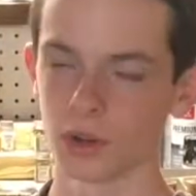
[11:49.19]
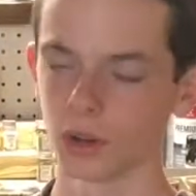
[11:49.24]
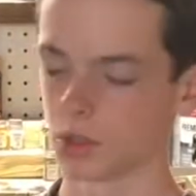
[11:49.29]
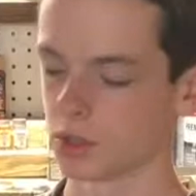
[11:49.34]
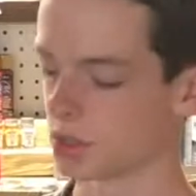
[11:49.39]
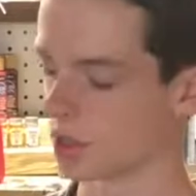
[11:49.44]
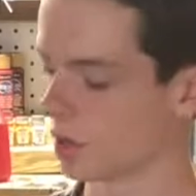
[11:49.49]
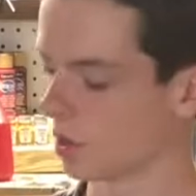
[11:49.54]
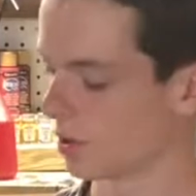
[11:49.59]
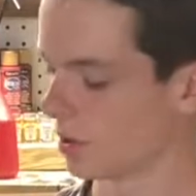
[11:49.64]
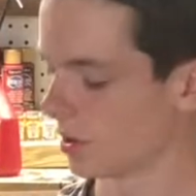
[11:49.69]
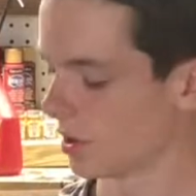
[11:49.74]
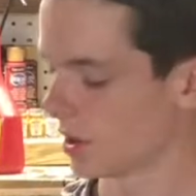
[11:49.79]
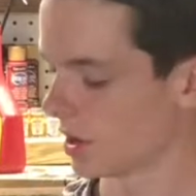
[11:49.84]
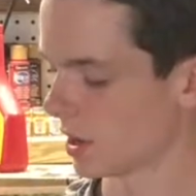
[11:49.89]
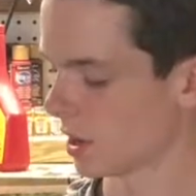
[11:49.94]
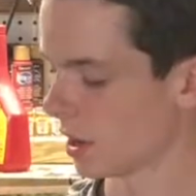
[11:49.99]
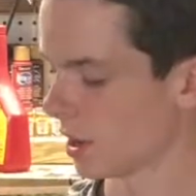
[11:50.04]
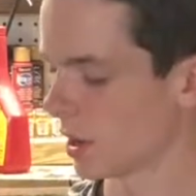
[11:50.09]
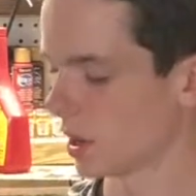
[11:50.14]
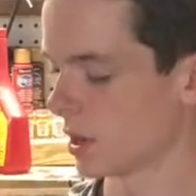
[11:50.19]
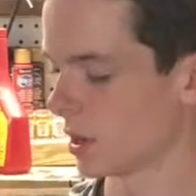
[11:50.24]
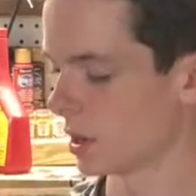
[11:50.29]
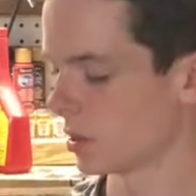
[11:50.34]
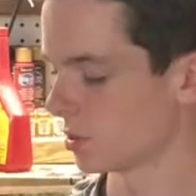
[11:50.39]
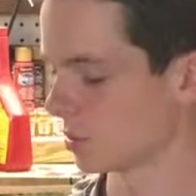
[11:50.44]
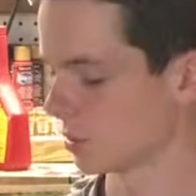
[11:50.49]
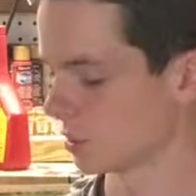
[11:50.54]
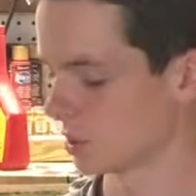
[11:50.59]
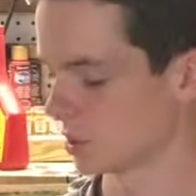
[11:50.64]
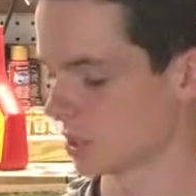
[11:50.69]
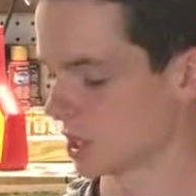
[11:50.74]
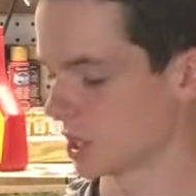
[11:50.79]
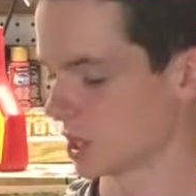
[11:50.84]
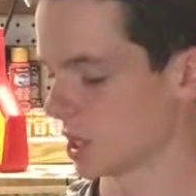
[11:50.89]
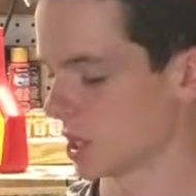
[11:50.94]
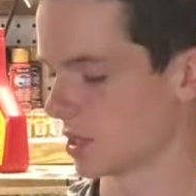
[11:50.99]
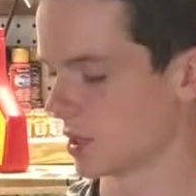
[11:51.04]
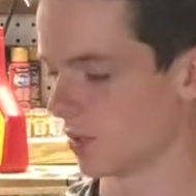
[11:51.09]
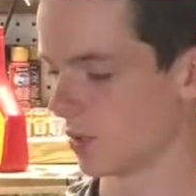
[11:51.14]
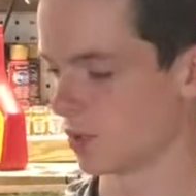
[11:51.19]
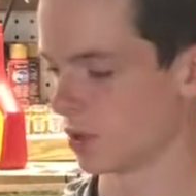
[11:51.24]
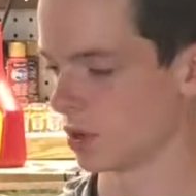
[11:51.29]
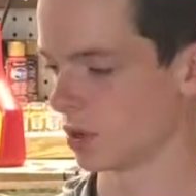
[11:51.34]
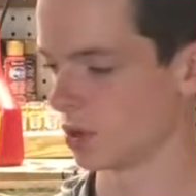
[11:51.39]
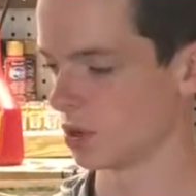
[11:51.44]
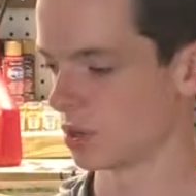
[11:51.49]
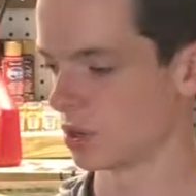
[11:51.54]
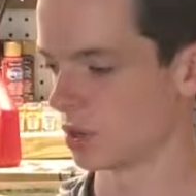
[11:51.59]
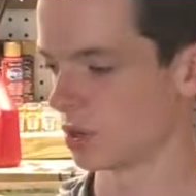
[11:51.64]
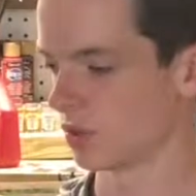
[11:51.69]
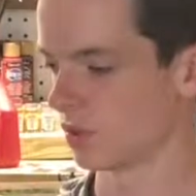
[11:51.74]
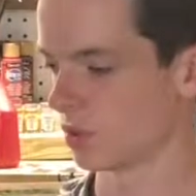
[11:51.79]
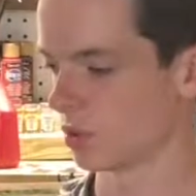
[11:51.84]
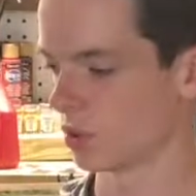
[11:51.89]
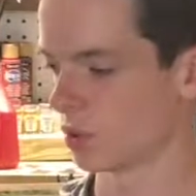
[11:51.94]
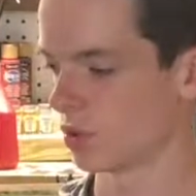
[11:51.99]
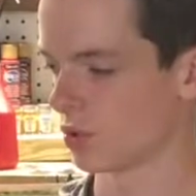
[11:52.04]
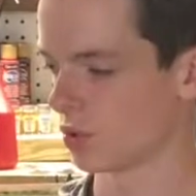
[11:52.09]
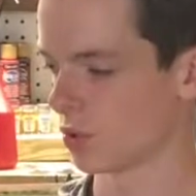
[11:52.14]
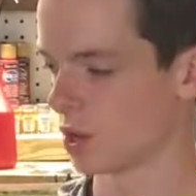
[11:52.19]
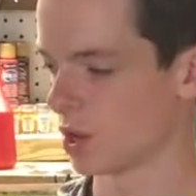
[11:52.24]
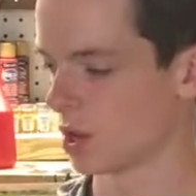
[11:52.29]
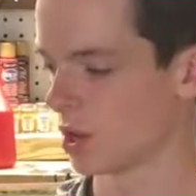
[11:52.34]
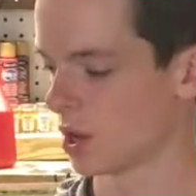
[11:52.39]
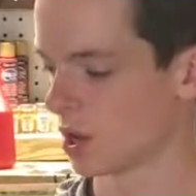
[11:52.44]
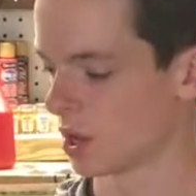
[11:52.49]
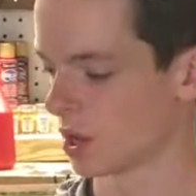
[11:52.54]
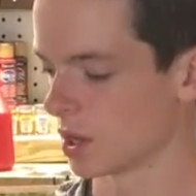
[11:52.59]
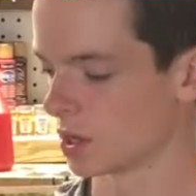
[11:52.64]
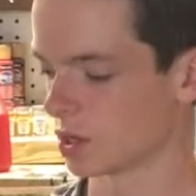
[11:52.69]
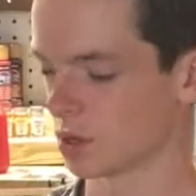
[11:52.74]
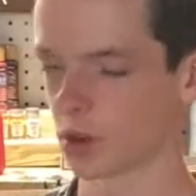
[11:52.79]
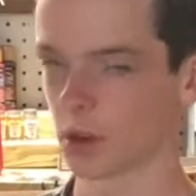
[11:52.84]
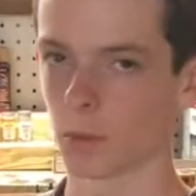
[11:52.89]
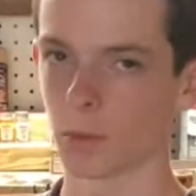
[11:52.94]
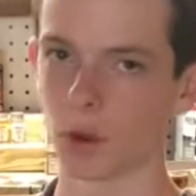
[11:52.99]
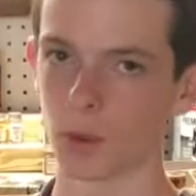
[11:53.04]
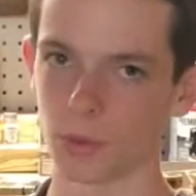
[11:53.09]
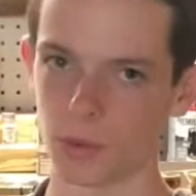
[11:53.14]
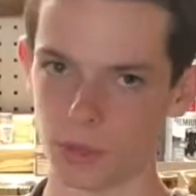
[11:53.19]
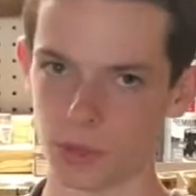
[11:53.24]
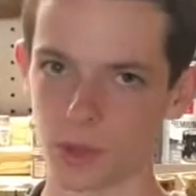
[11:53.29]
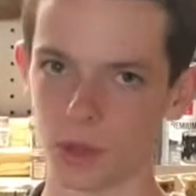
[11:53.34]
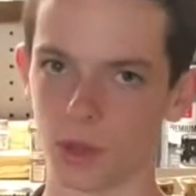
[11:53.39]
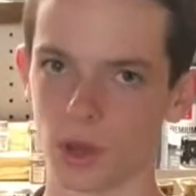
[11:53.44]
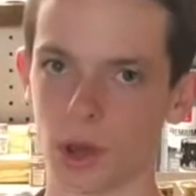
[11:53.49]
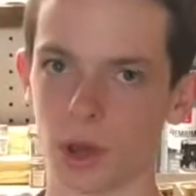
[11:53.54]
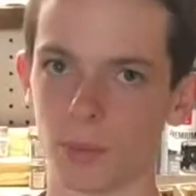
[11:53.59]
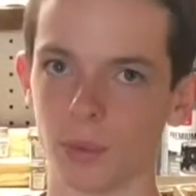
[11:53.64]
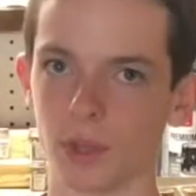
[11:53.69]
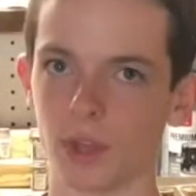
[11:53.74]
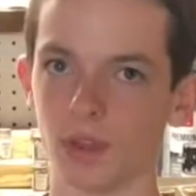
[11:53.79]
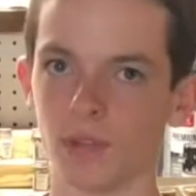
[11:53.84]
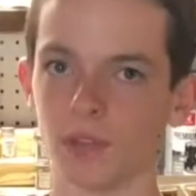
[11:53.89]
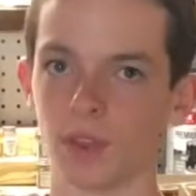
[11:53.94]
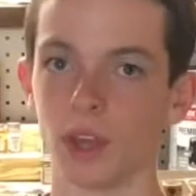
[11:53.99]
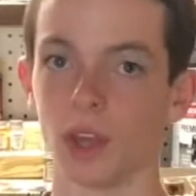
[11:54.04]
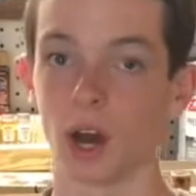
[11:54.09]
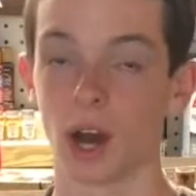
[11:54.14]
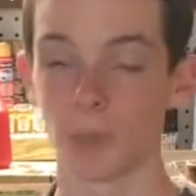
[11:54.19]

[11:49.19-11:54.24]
So and this one just says 1942, 1943 because they'll come out with I believe